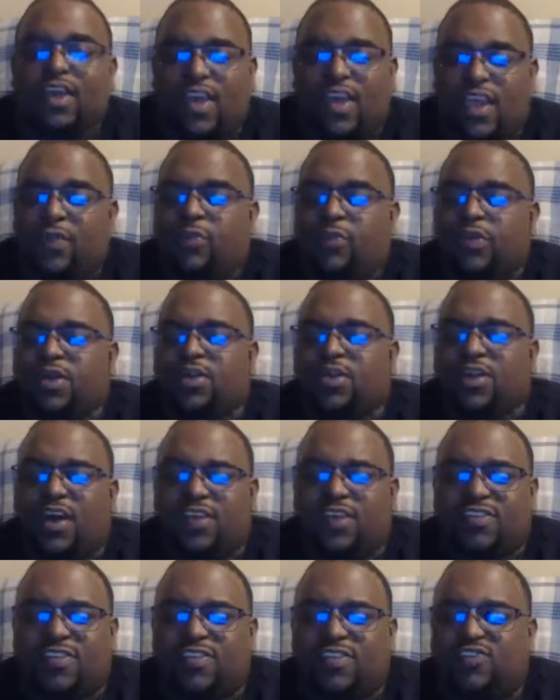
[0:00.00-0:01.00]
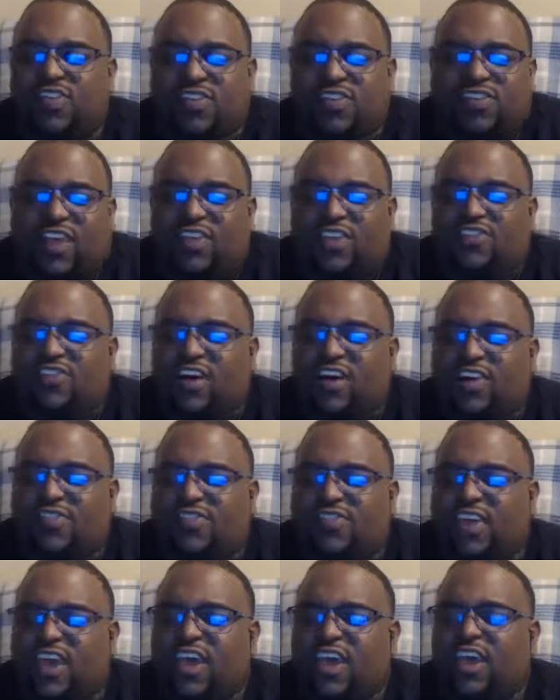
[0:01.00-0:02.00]
He really does, and it's just like Jon
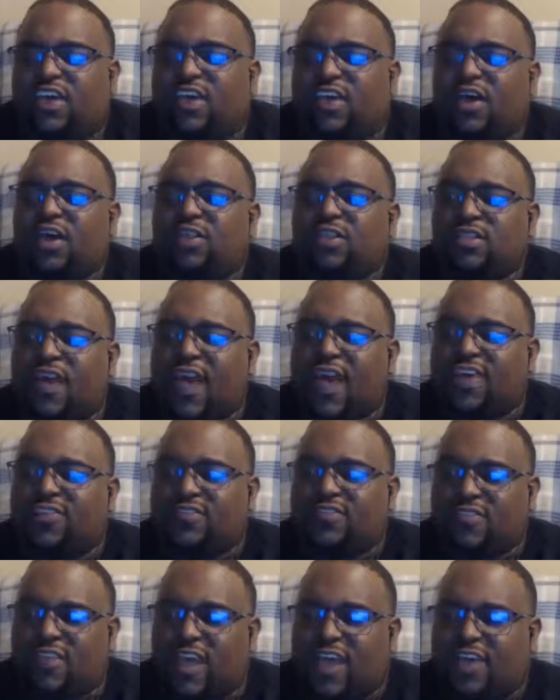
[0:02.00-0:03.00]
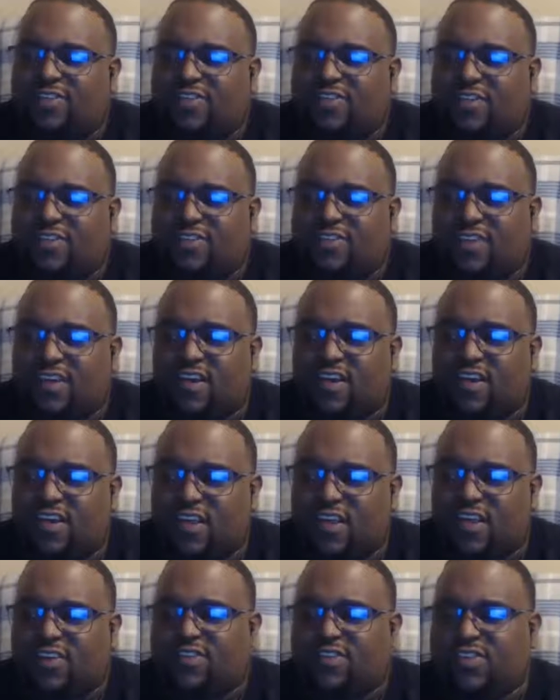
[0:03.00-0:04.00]
said last season.
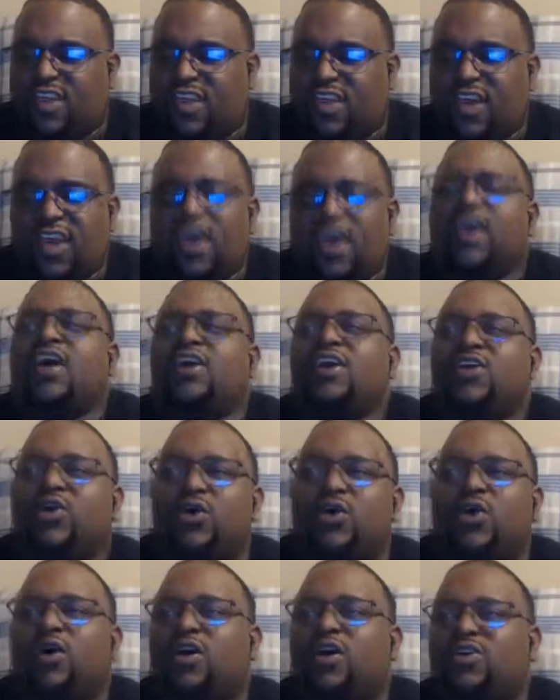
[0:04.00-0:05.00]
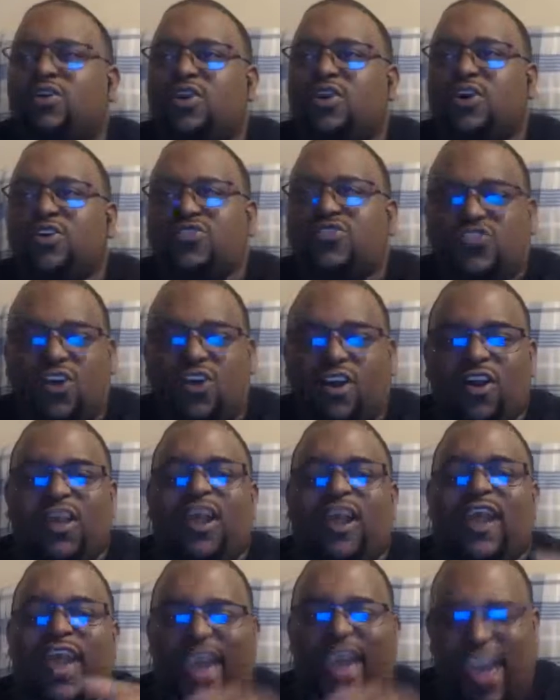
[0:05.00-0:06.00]
Like I said, you're a Stark
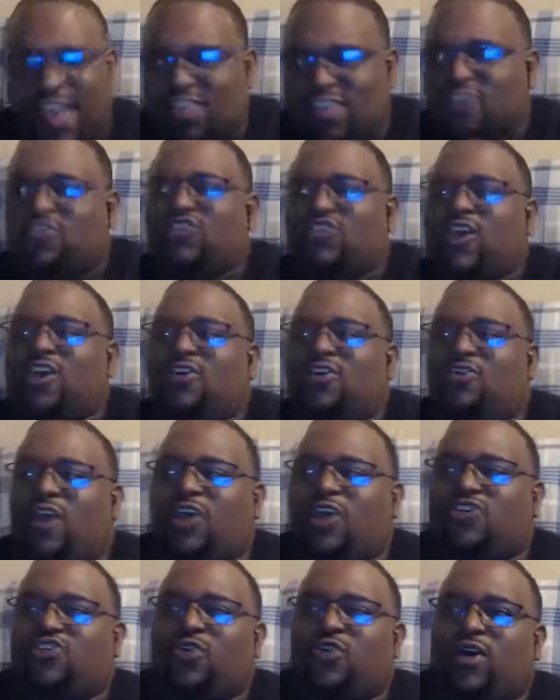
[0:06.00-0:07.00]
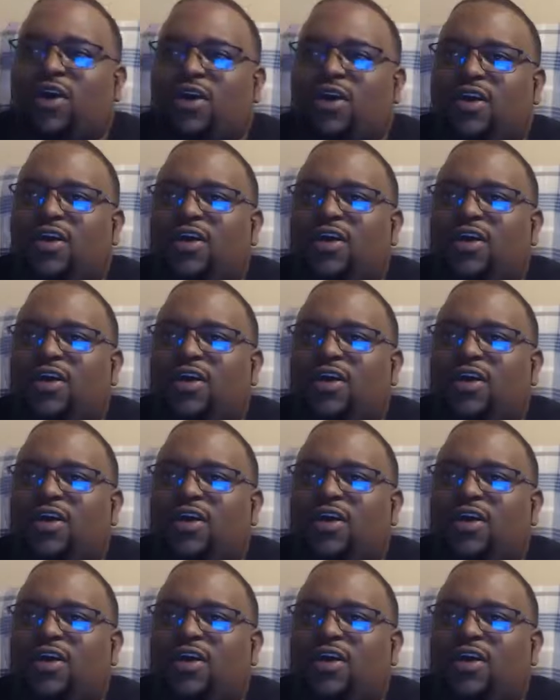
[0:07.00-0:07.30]
and a Greyjoy,